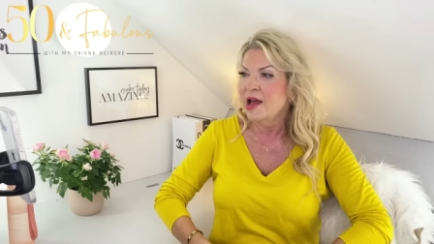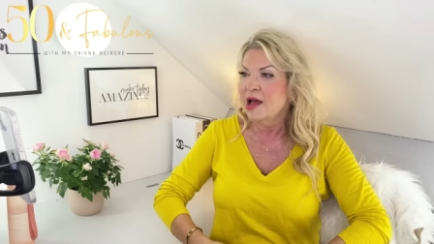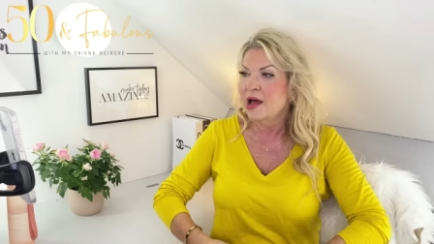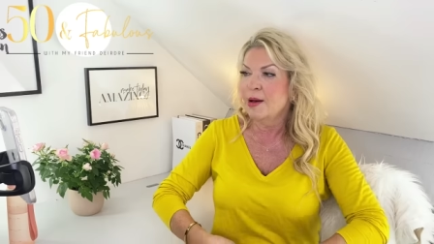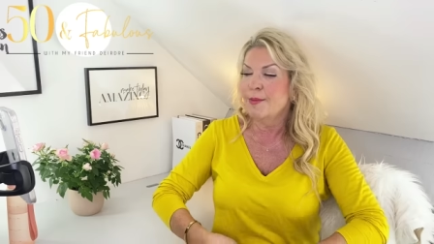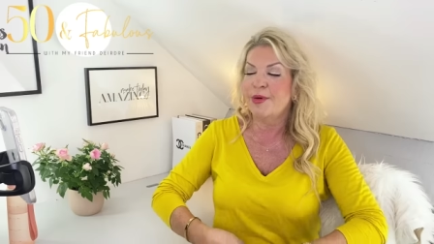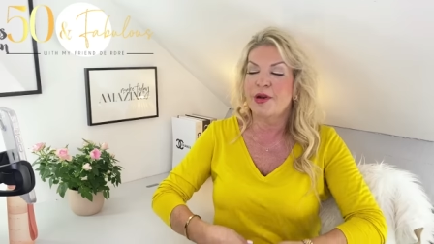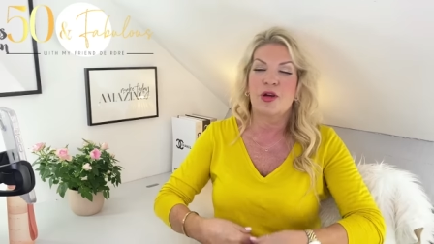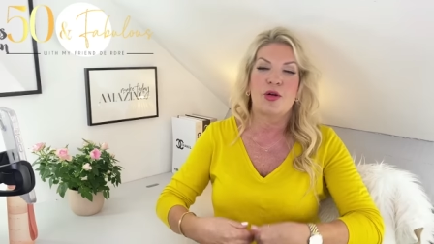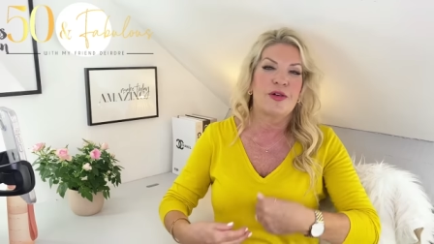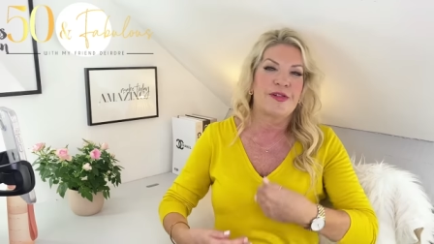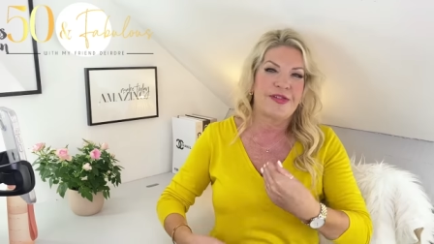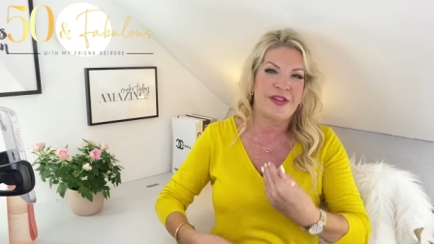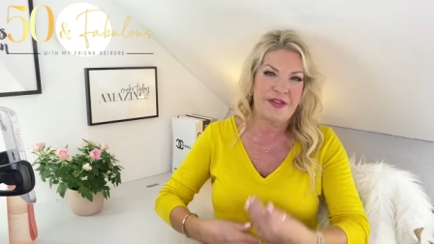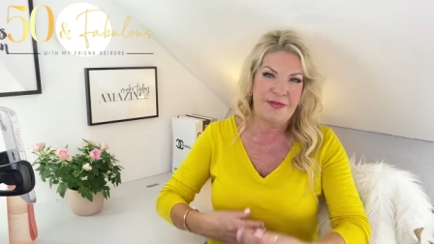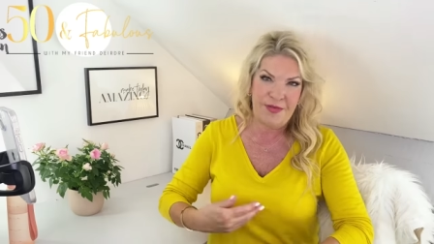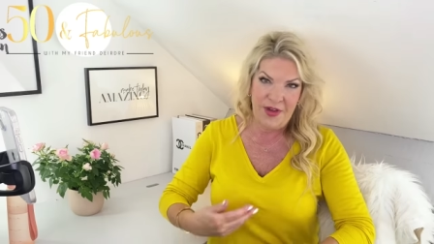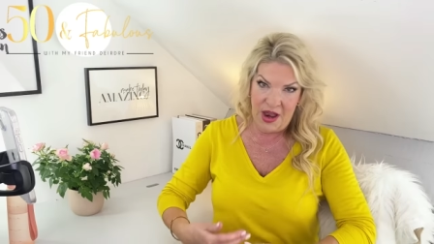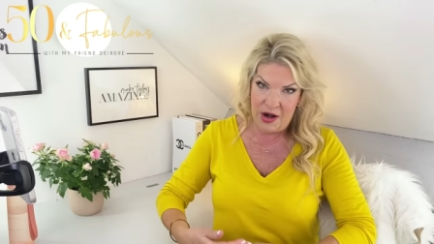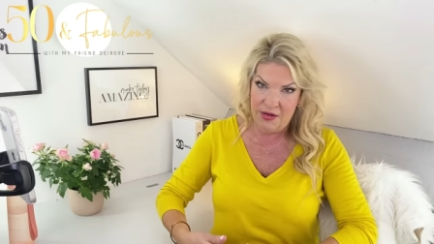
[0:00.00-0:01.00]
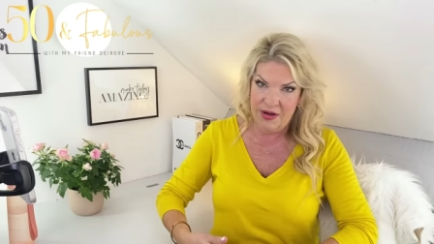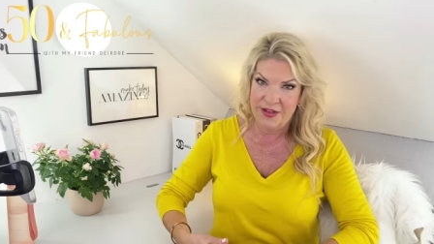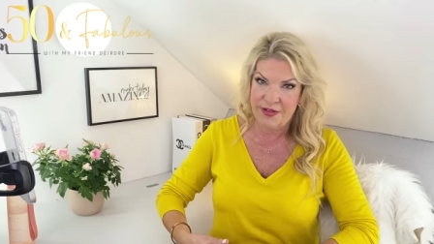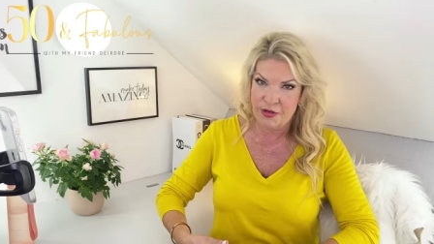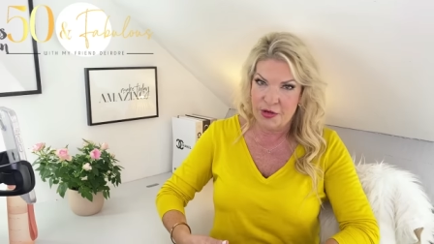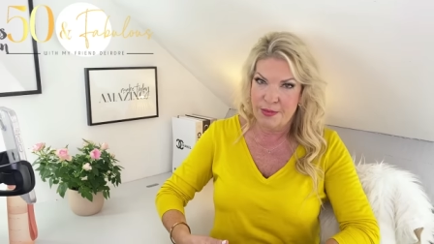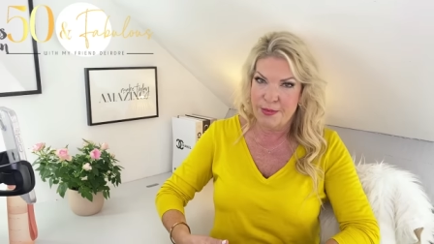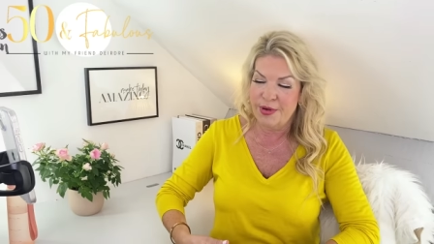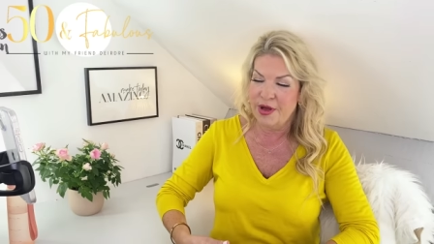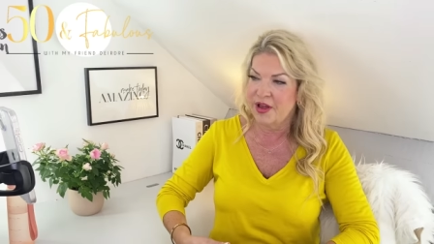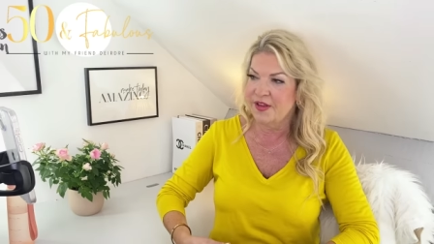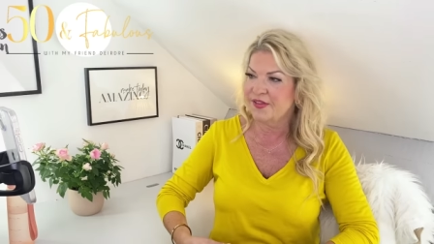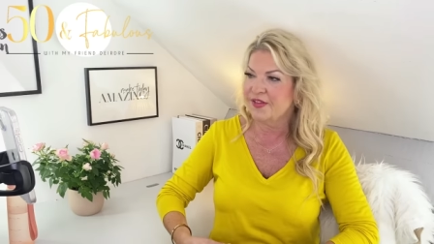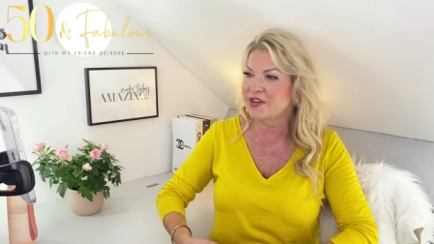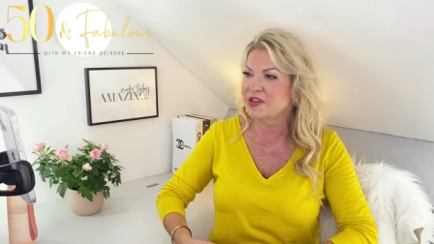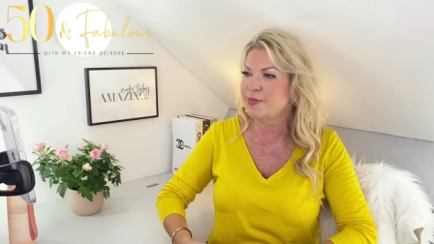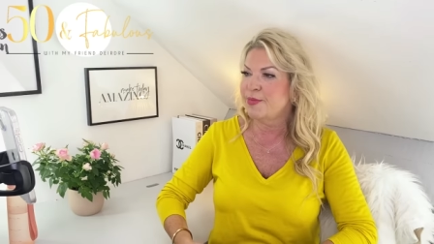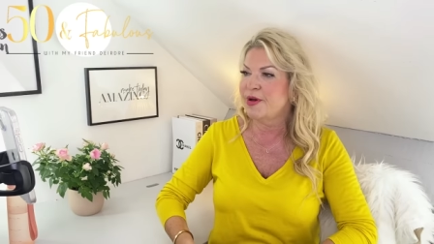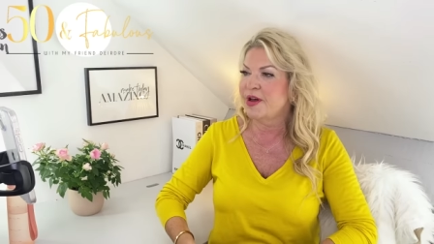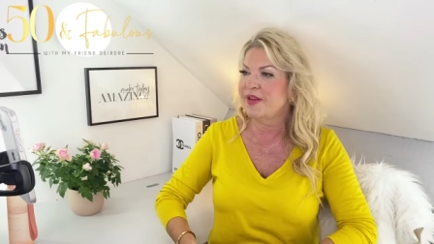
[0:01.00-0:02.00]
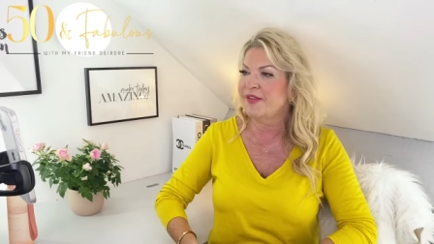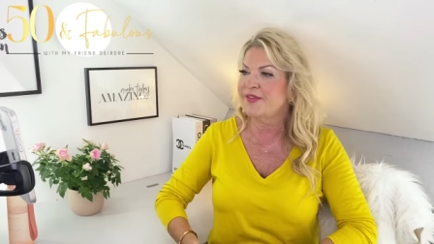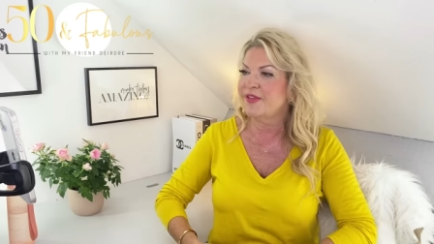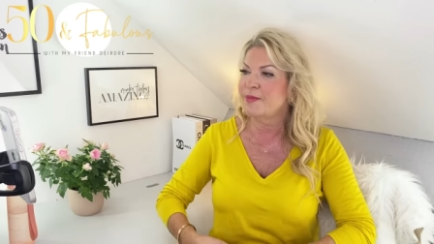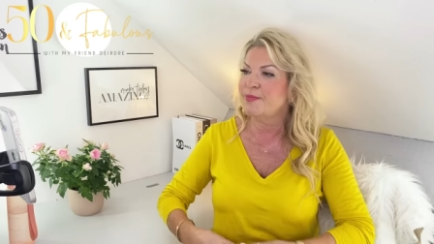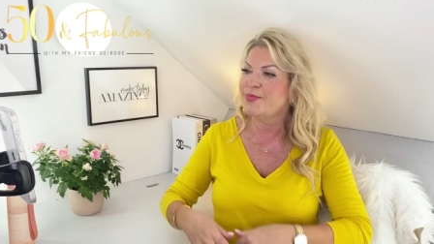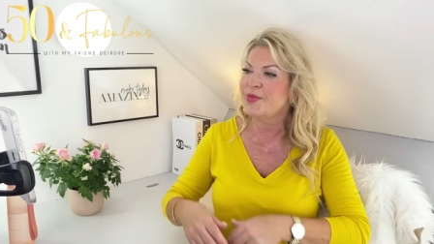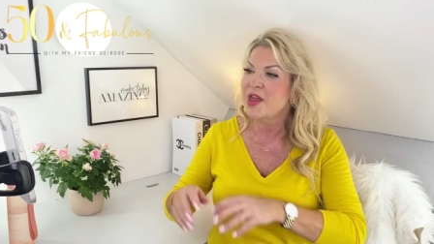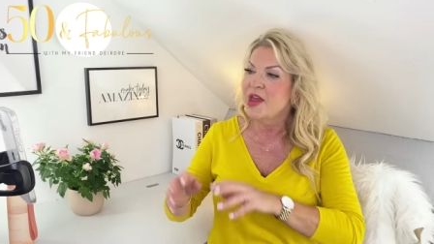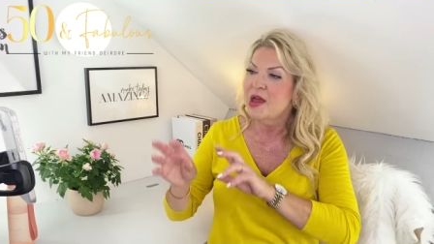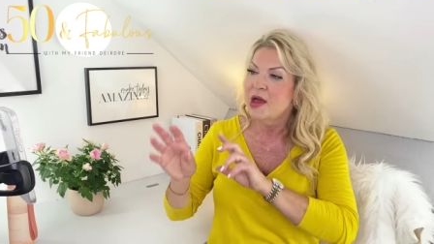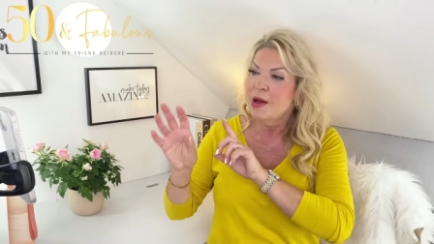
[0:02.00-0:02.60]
Uh, but of course this varies from person to person.